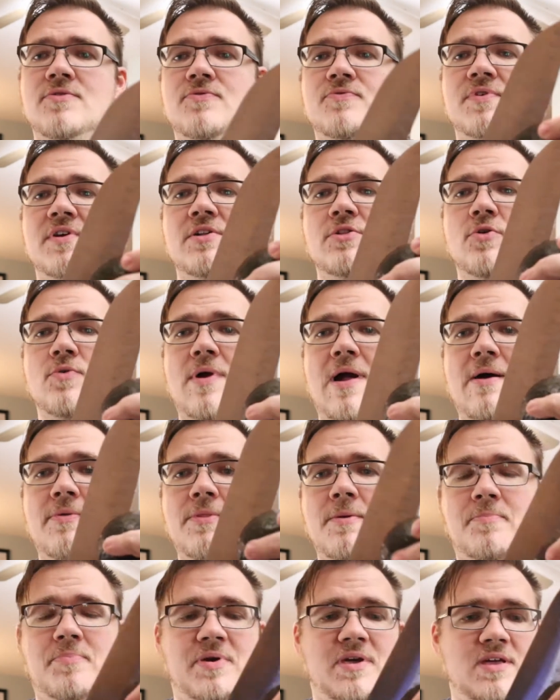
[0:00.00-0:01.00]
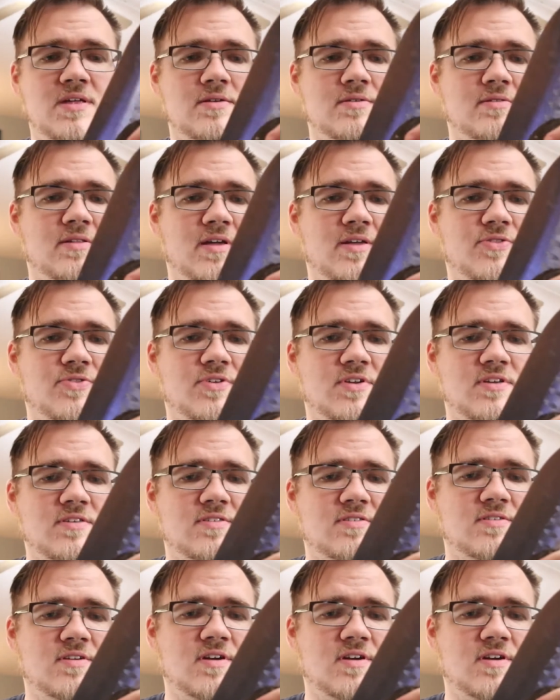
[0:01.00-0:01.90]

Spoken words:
Feel around the pit like this,